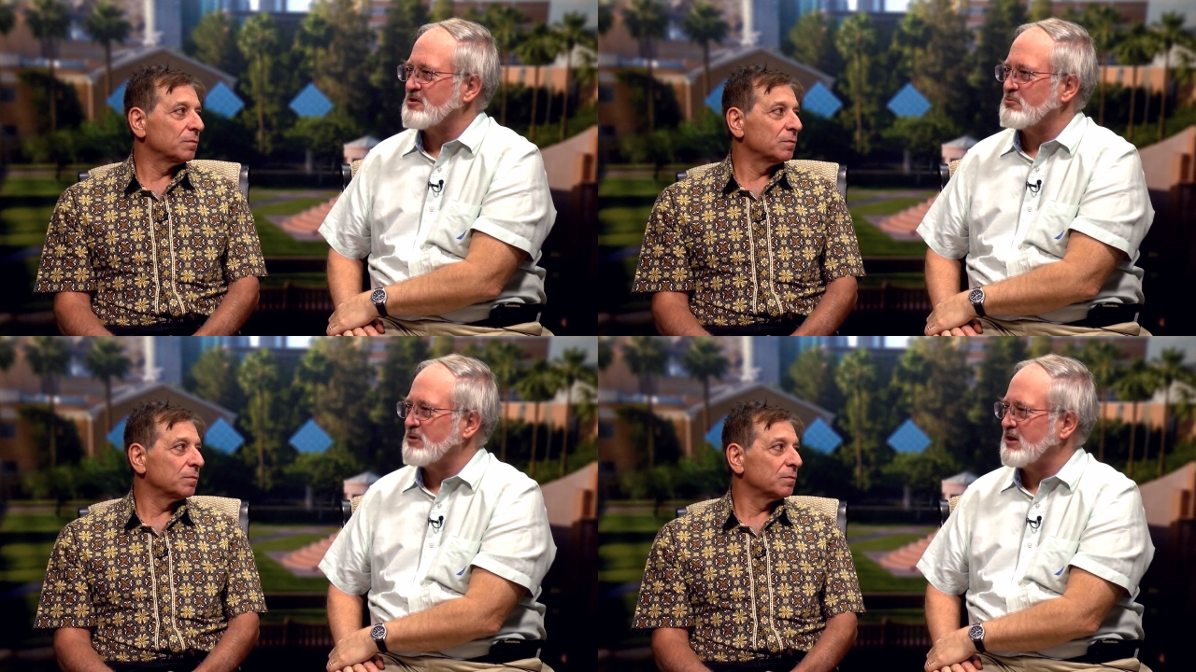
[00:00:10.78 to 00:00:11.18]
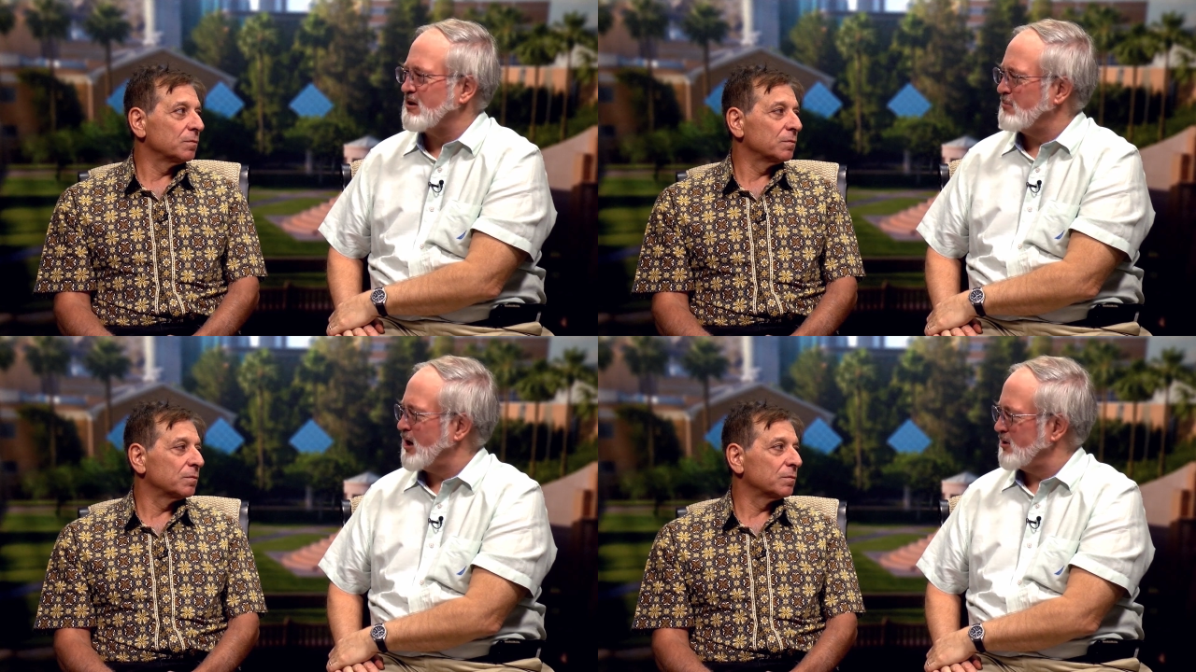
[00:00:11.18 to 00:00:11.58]
Speaker 1: is really
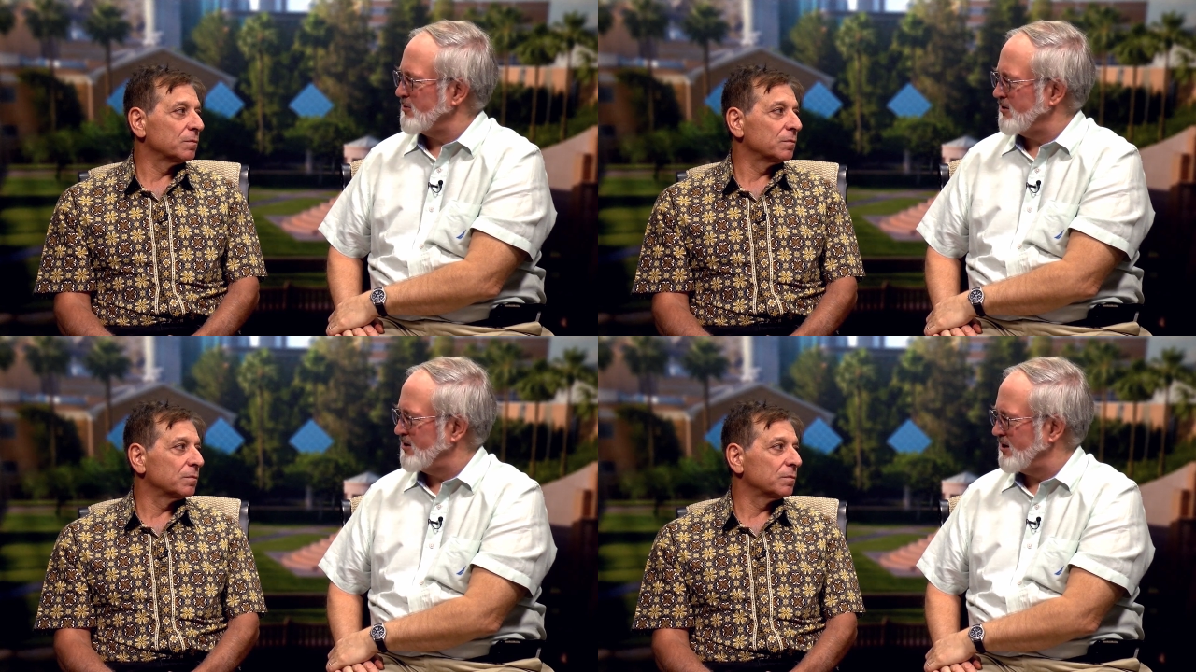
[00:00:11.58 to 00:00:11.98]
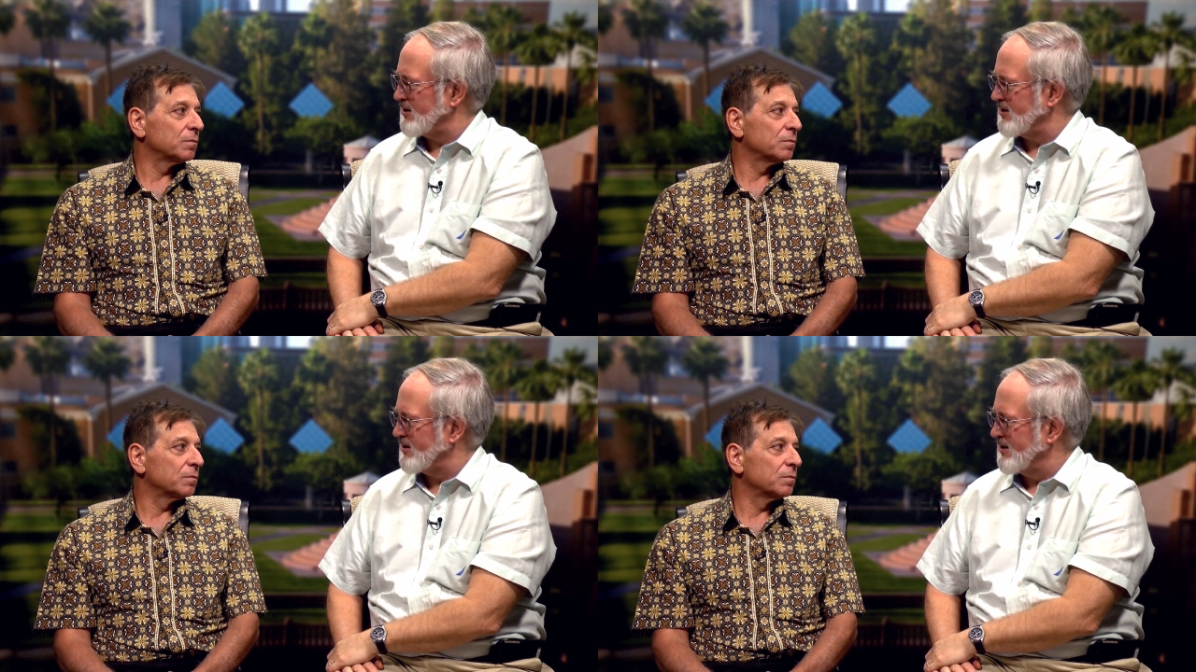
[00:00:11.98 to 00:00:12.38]
a modern
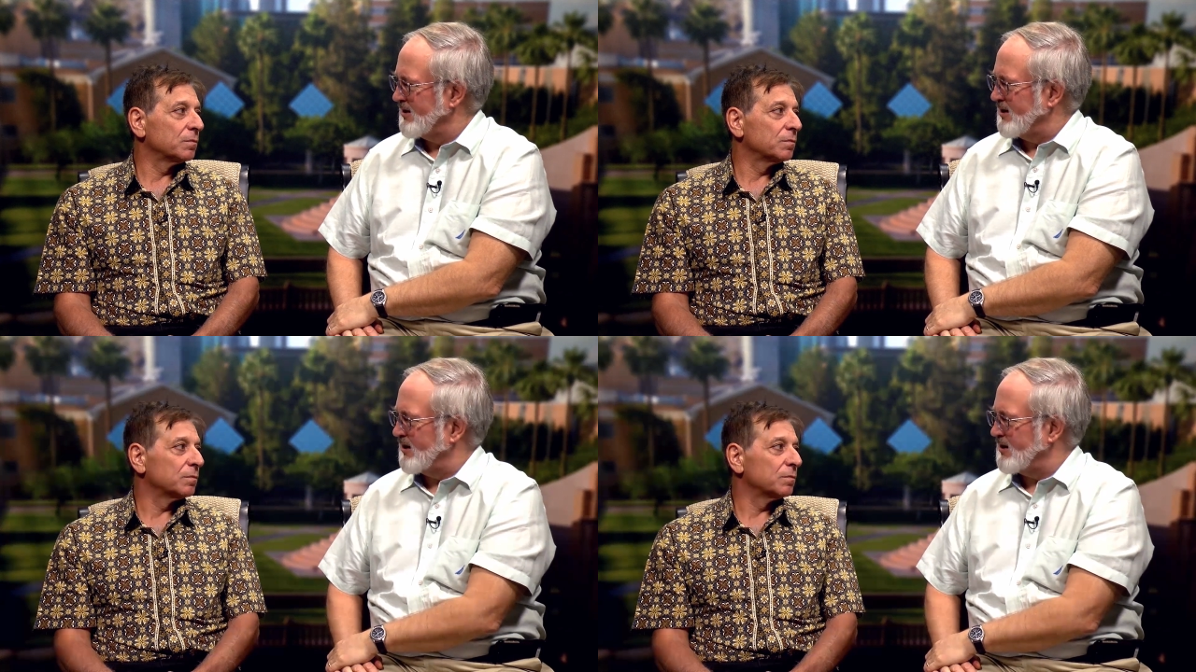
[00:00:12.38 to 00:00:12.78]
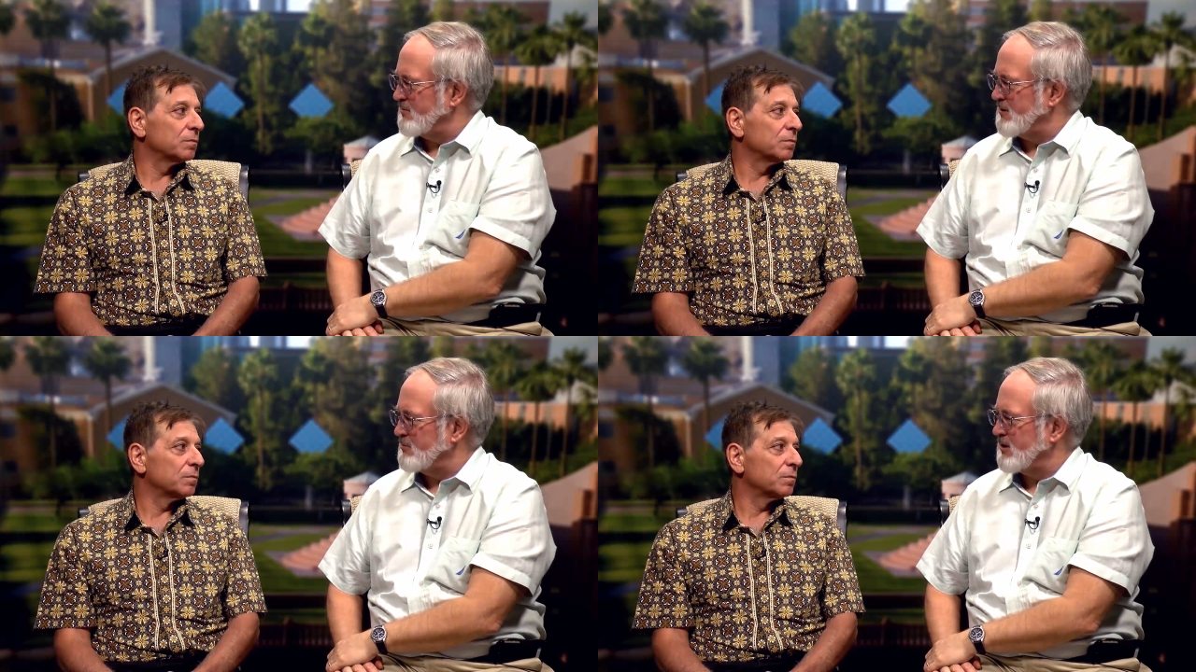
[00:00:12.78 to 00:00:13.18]
thing and
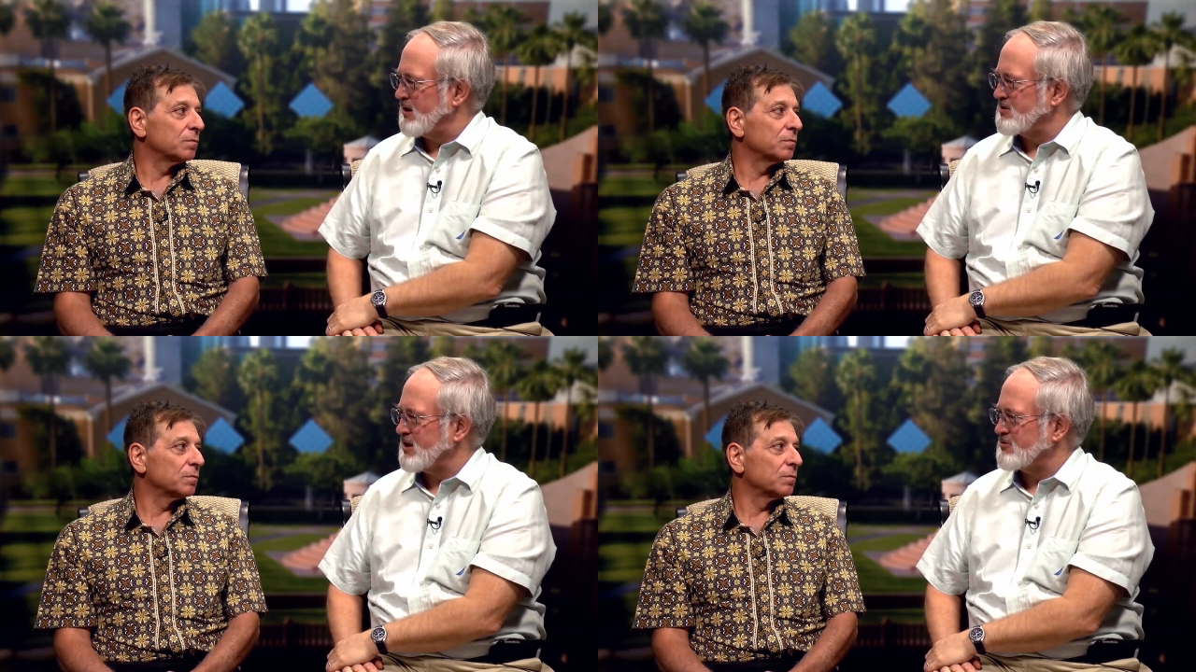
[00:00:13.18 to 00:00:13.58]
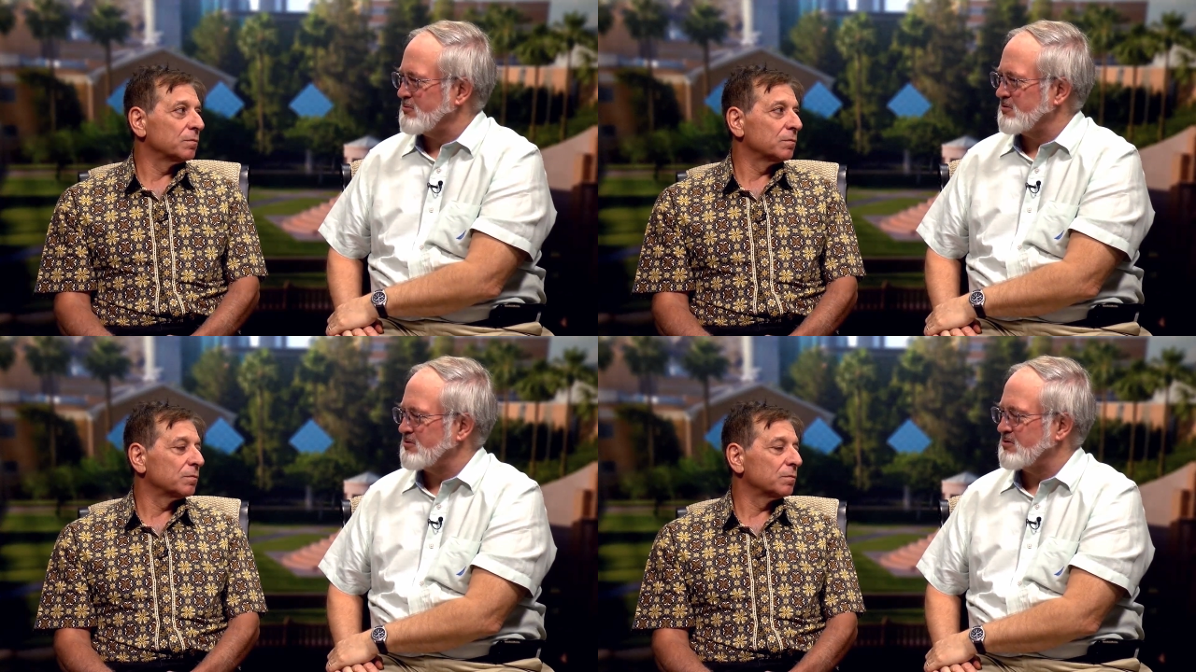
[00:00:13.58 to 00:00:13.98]
that people in
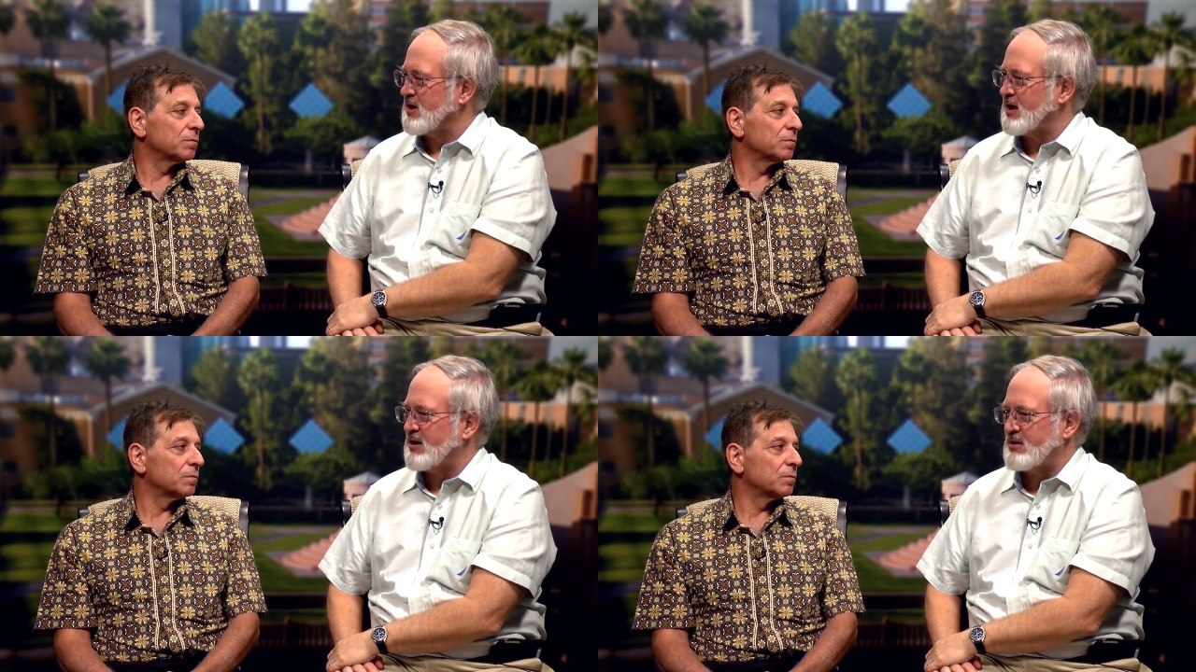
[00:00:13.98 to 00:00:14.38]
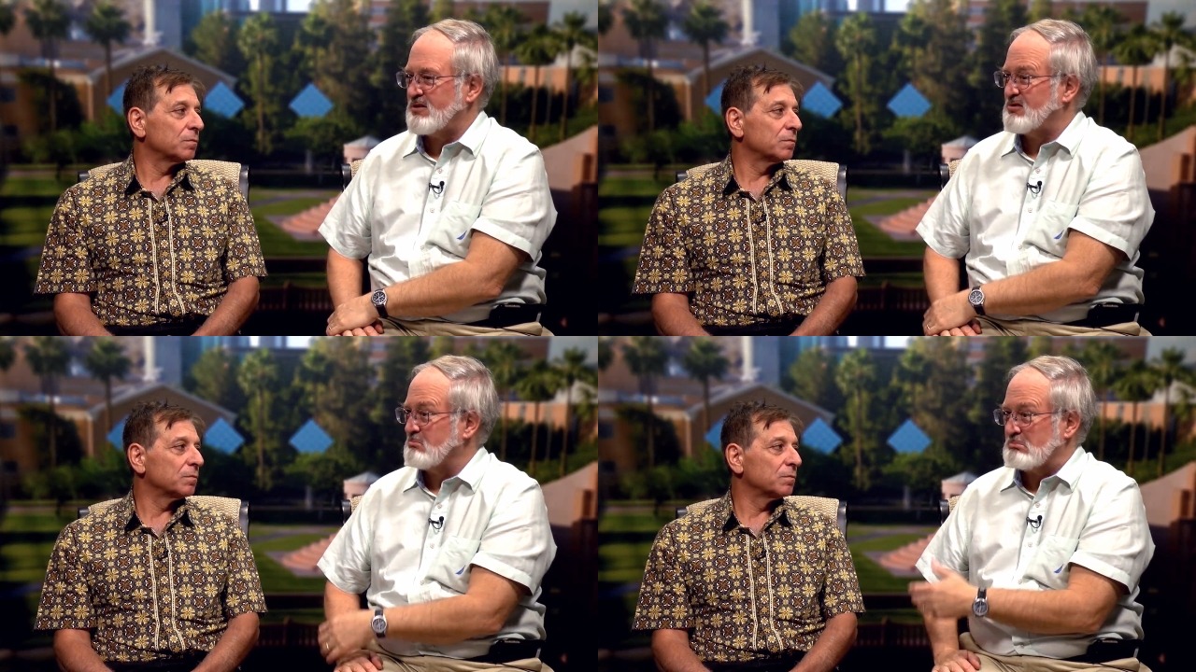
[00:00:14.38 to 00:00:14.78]
ancestral societies